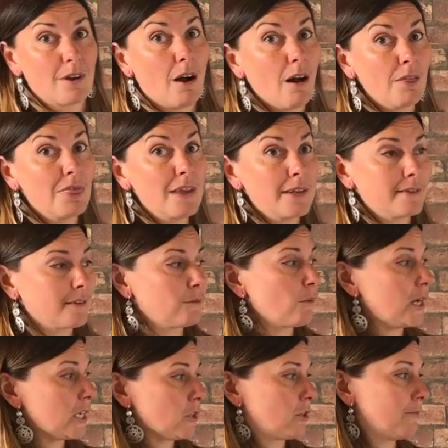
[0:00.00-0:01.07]
on this and
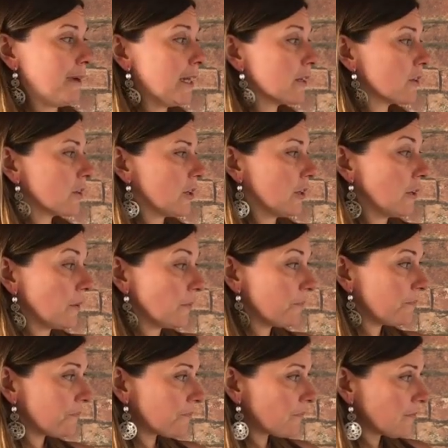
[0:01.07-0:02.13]
why it should matter to you.
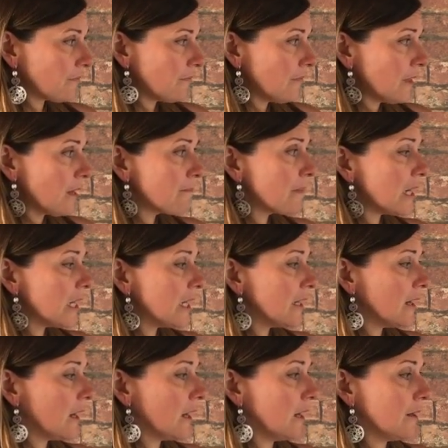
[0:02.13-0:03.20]
But
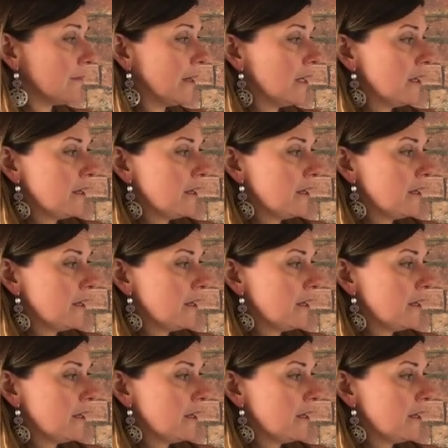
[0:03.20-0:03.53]
um,